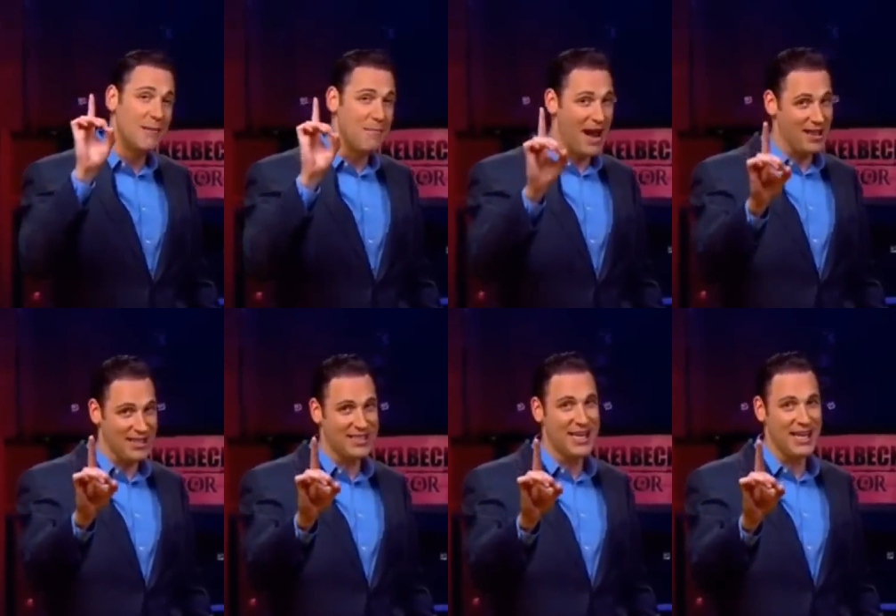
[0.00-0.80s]

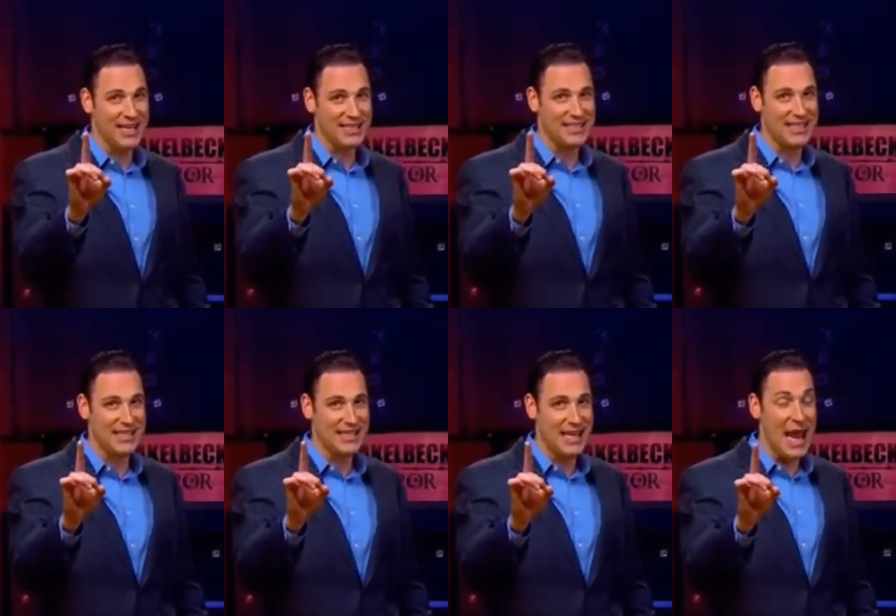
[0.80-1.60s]
Palestinians.
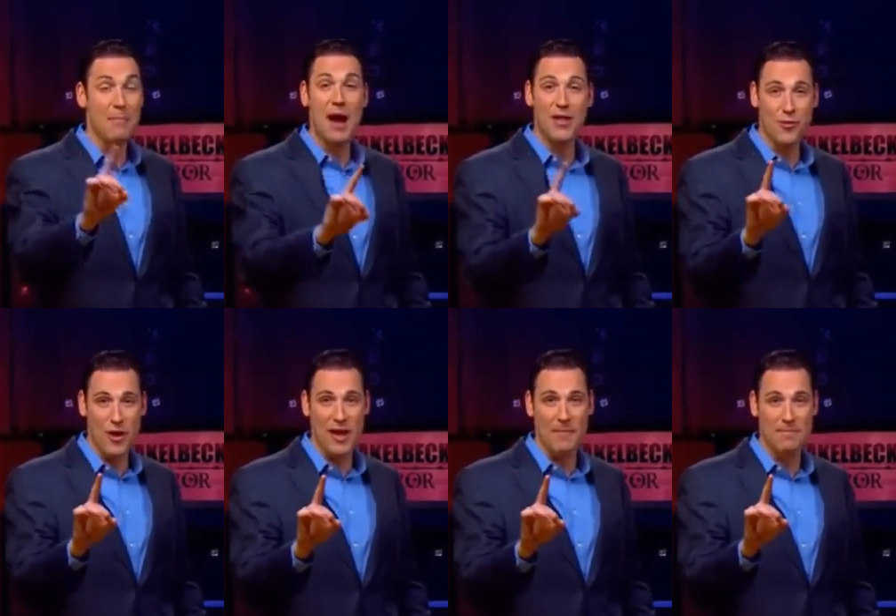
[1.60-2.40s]
And by the
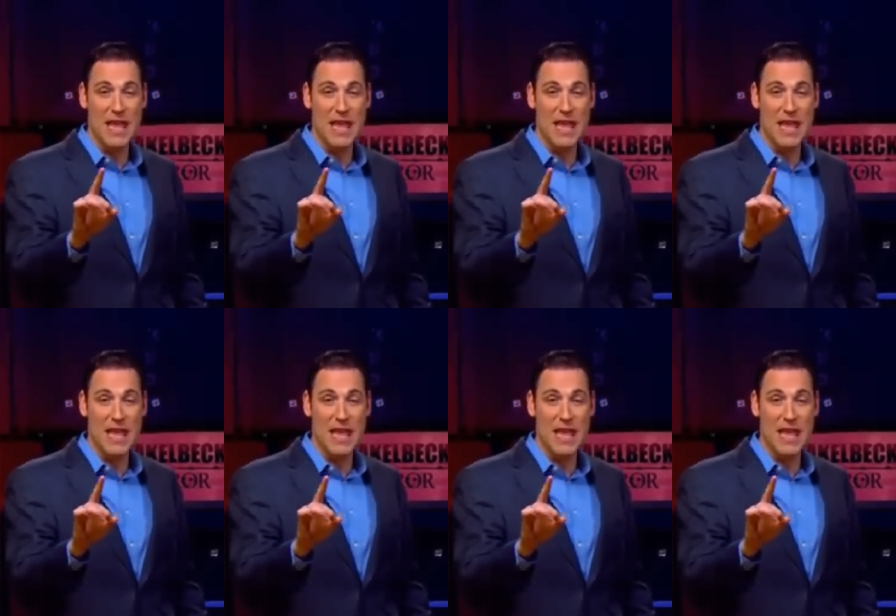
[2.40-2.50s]
way,